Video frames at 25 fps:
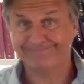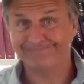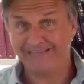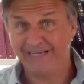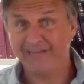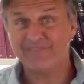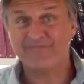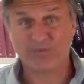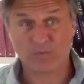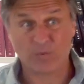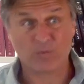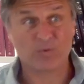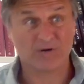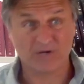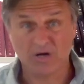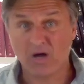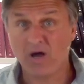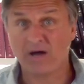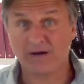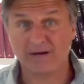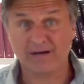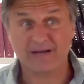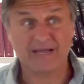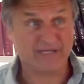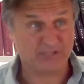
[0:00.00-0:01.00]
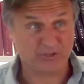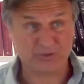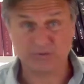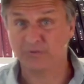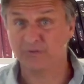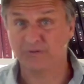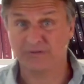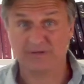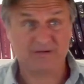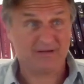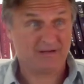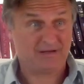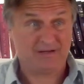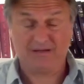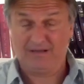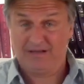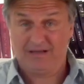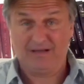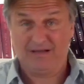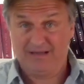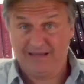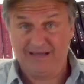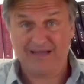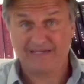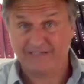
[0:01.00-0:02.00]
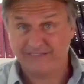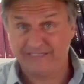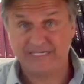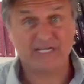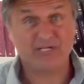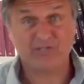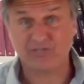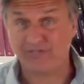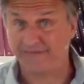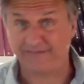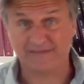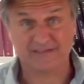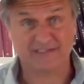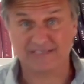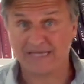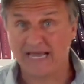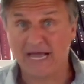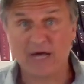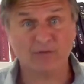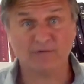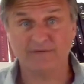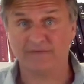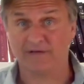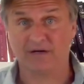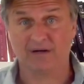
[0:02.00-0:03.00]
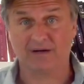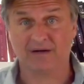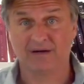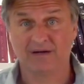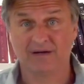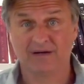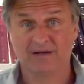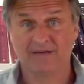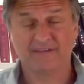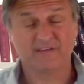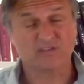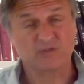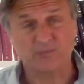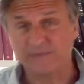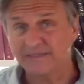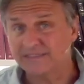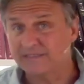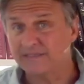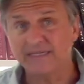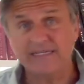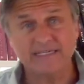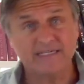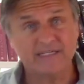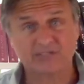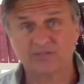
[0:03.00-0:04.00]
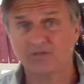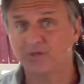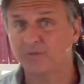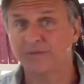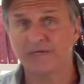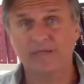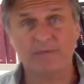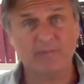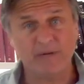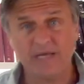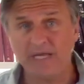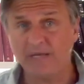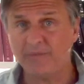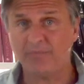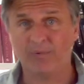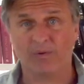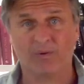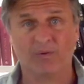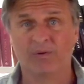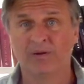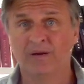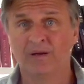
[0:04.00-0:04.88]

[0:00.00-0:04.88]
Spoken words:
if it were not a teaching that's out there that's misleading so many people.